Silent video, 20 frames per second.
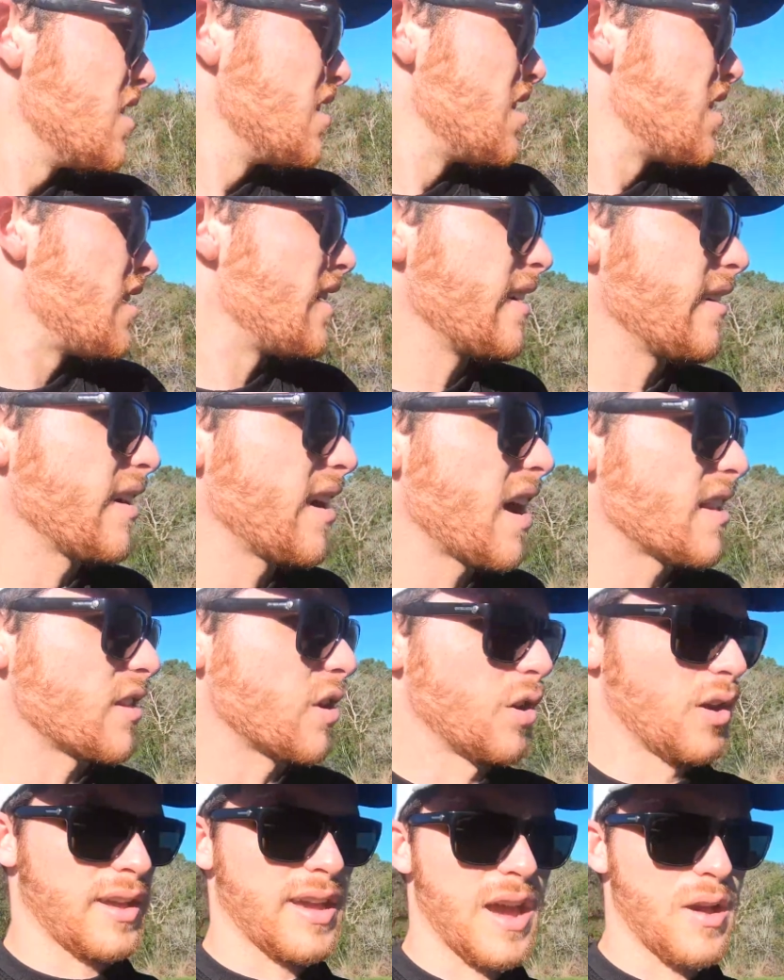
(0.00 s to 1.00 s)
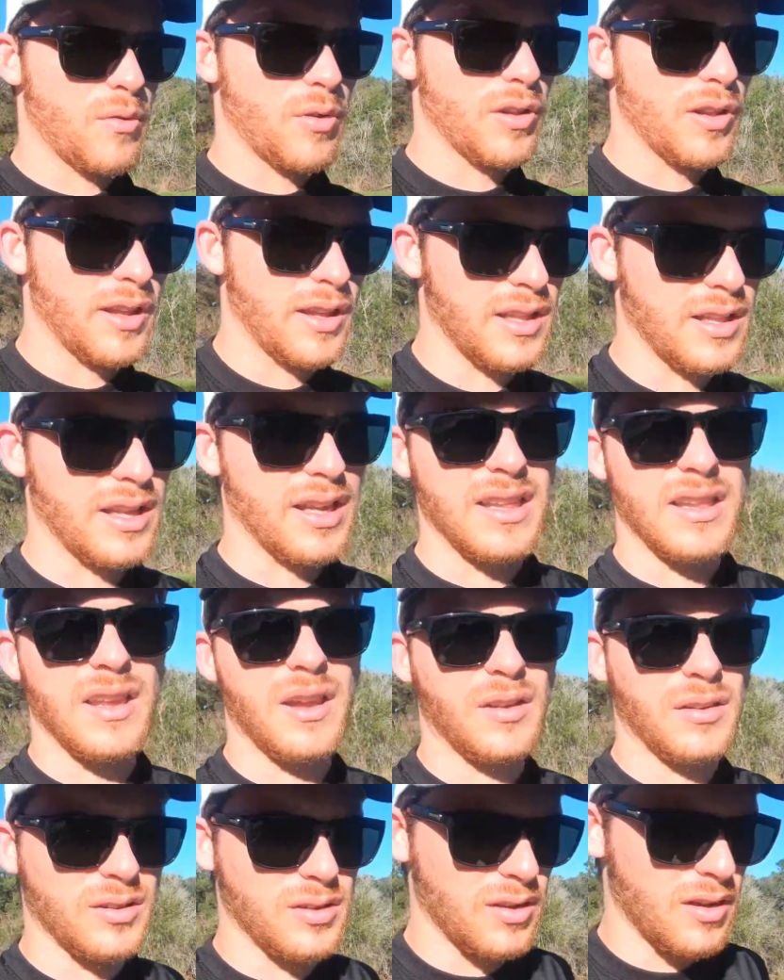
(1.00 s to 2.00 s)
I think I got the hook out really clean
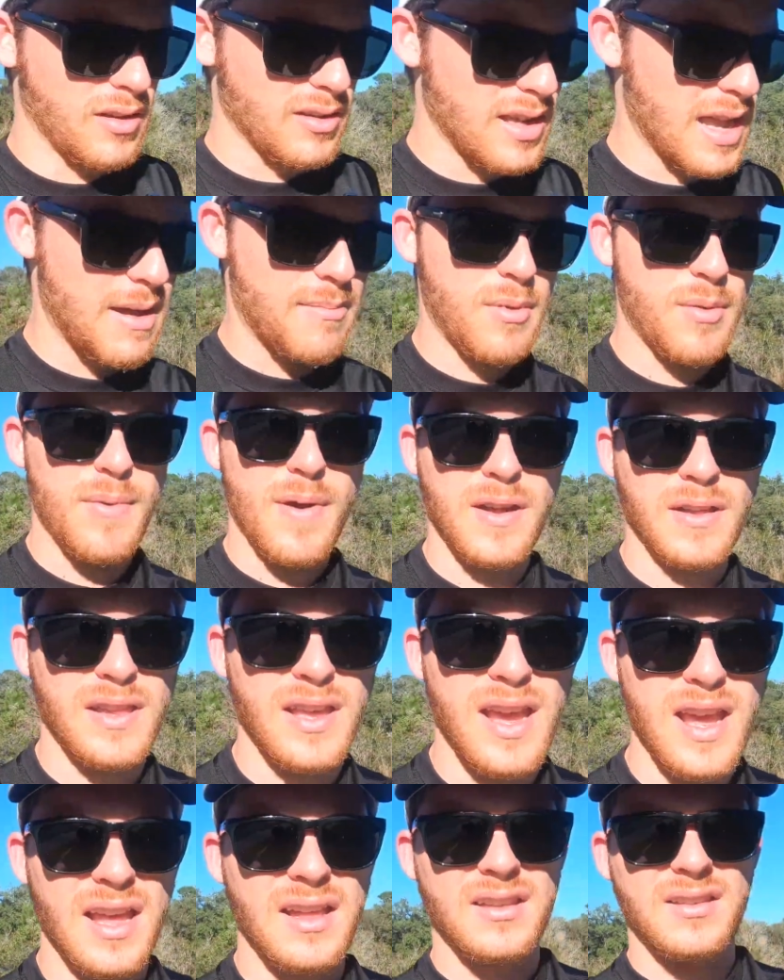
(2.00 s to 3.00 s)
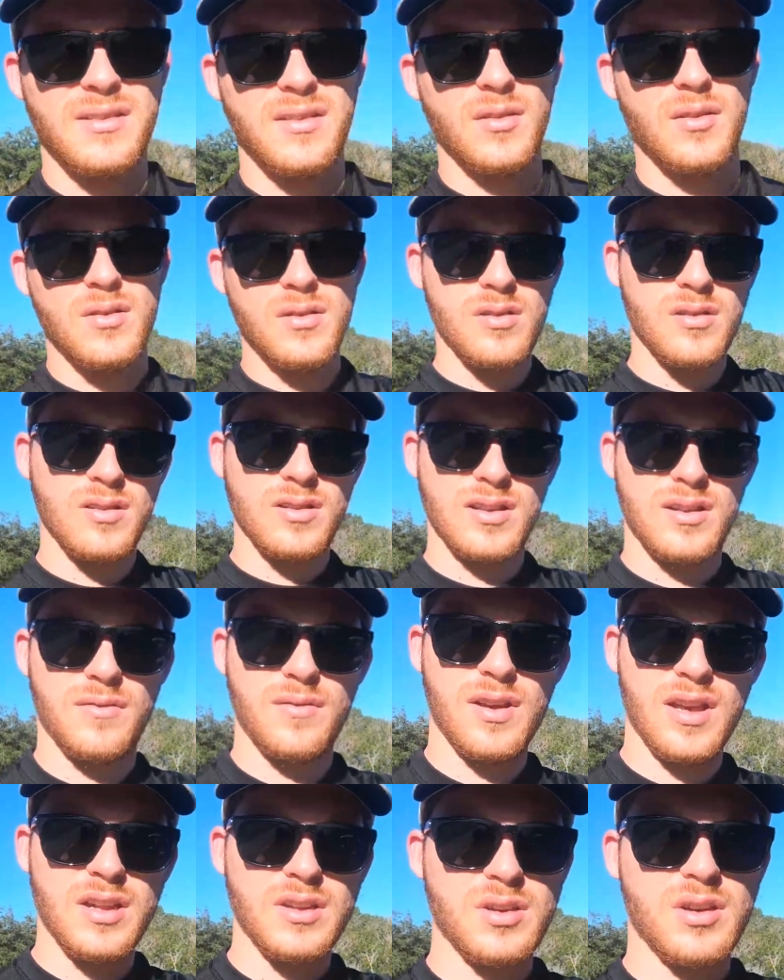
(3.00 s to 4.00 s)
though, so I was happy about that. So let's see if we
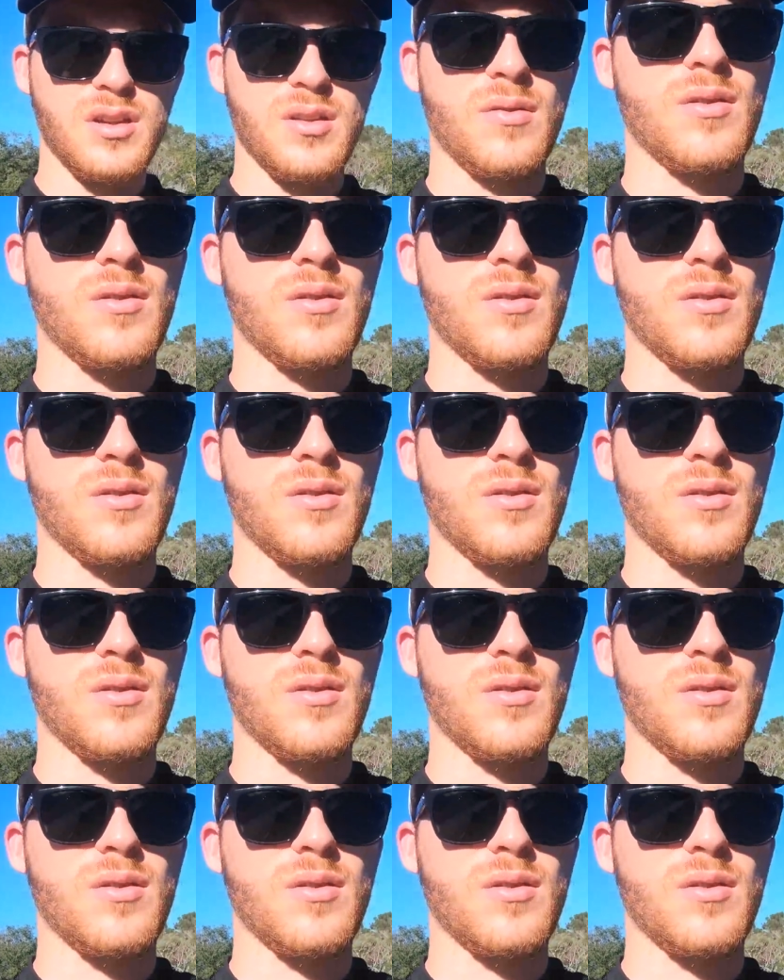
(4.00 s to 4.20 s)
can catch another